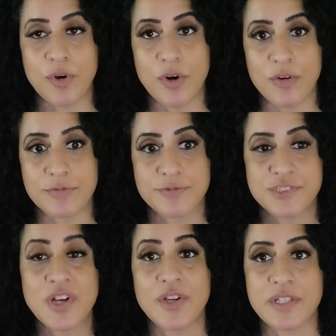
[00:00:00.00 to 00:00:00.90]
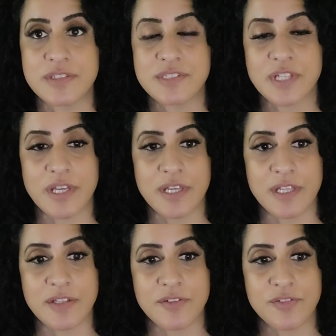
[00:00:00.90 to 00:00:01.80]
of science
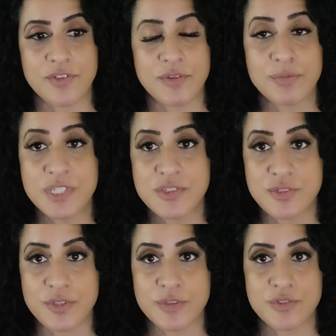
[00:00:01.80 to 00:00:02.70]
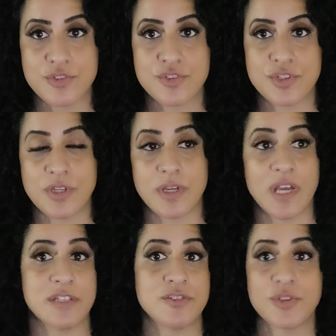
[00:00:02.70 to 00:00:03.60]
and research and,